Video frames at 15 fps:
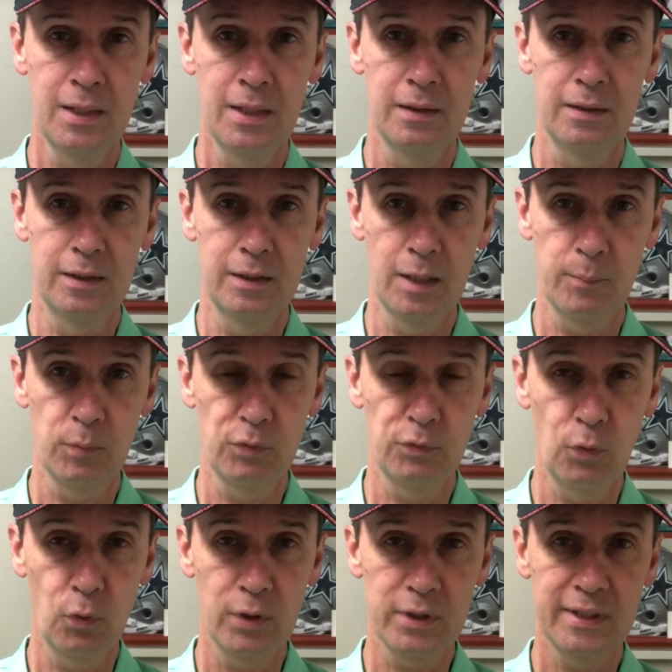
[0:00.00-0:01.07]
the number
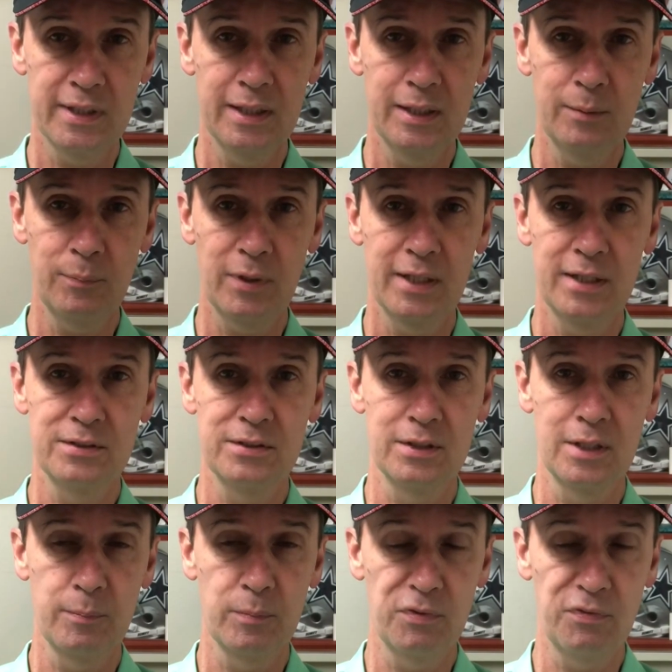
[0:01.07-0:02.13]
4 team plays
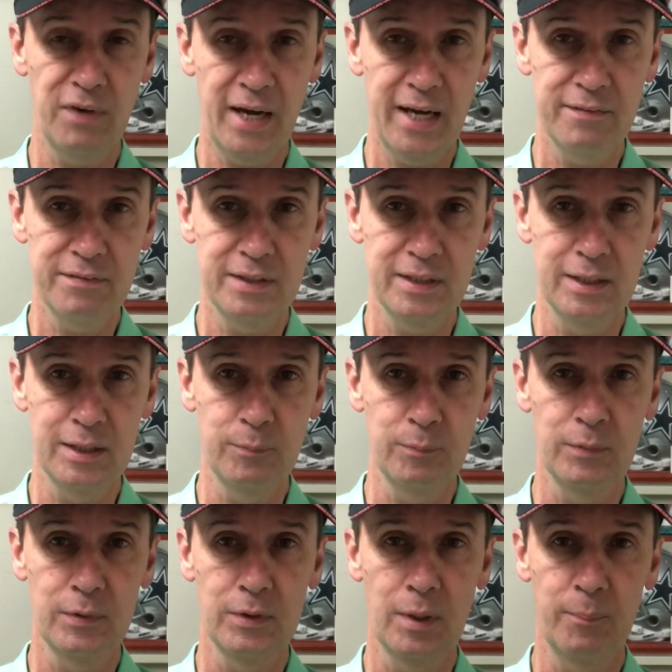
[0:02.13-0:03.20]
the number 5
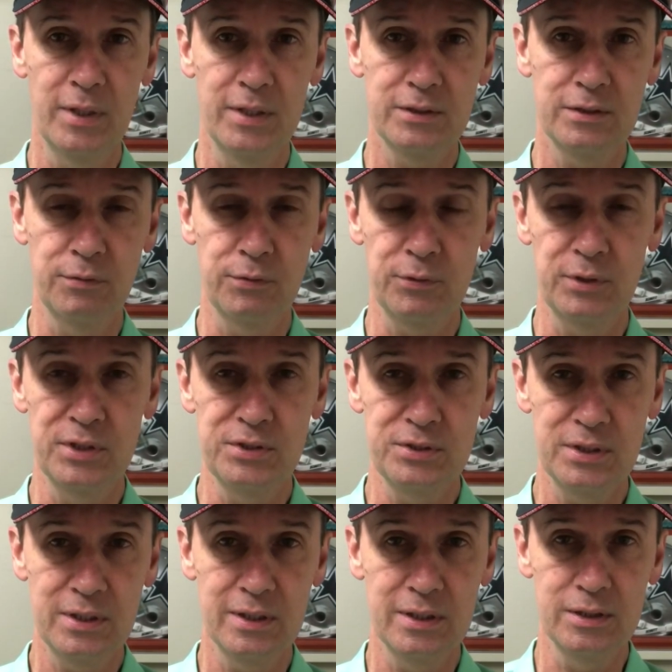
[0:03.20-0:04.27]
team, a best-of-3
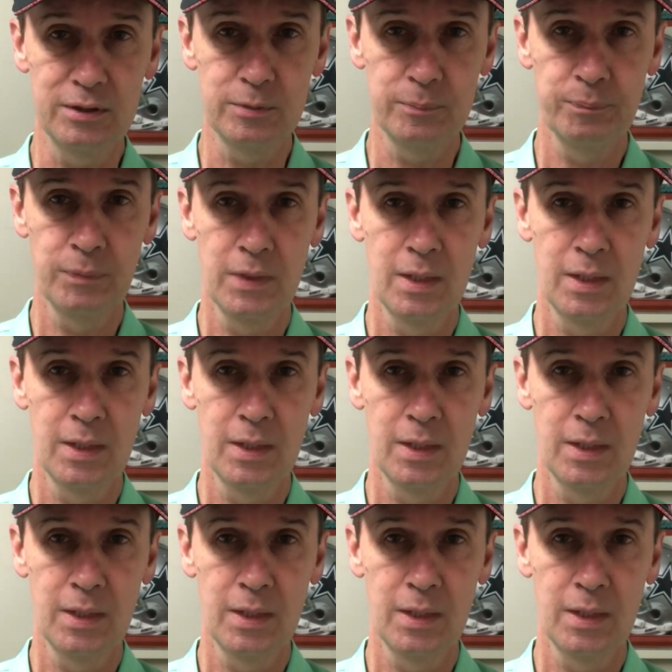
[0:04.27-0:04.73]
series.